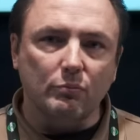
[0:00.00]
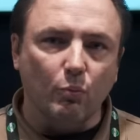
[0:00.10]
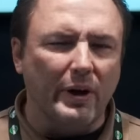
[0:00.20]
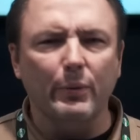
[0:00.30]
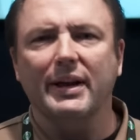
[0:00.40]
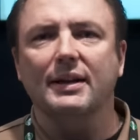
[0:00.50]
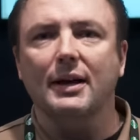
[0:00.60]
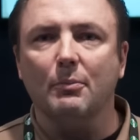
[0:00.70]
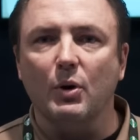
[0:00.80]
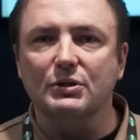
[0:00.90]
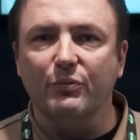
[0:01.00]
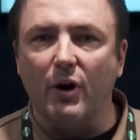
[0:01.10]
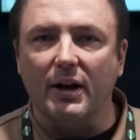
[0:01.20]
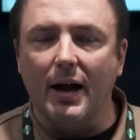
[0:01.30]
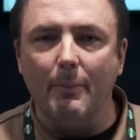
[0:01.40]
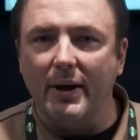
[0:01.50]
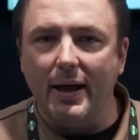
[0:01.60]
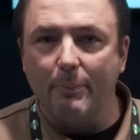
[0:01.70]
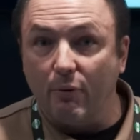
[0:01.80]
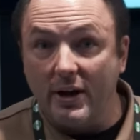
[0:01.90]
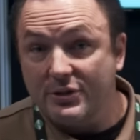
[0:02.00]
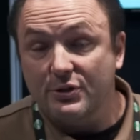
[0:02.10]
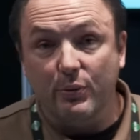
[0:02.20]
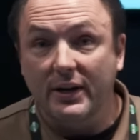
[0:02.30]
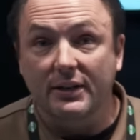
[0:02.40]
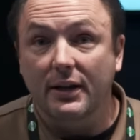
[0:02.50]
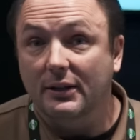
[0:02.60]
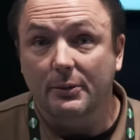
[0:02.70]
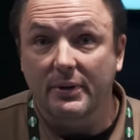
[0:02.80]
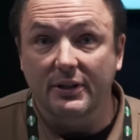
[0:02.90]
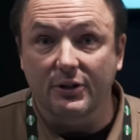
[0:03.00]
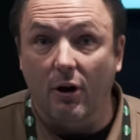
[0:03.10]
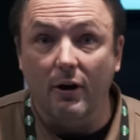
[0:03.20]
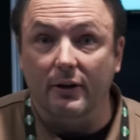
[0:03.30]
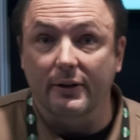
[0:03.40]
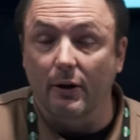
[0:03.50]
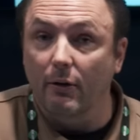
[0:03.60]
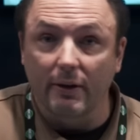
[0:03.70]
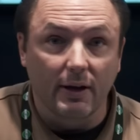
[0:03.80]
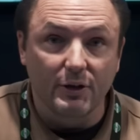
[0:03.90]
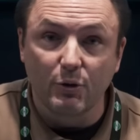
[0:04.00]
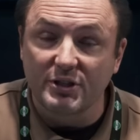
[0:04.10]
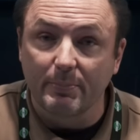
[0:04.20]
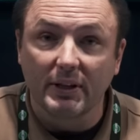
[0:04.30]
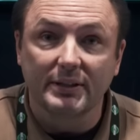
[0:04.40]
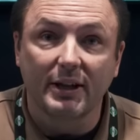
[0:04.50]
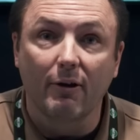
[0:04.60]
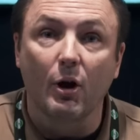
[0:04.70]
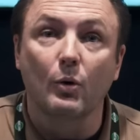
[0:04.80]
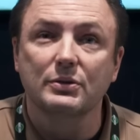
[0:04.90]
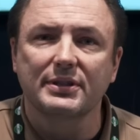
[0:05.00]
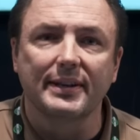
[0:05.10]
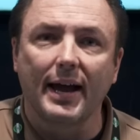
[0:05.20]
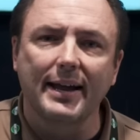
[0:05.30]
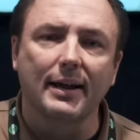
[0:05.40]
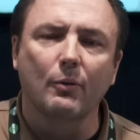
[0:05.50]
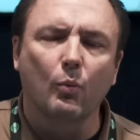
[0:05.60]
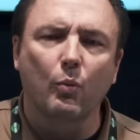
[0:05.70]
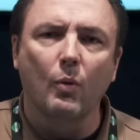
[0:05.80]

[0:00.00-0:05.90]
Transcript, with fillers: when do we conduct most of our combat operations? We conduct them in the dark. You know, the U.S. Uh, military owns the night, and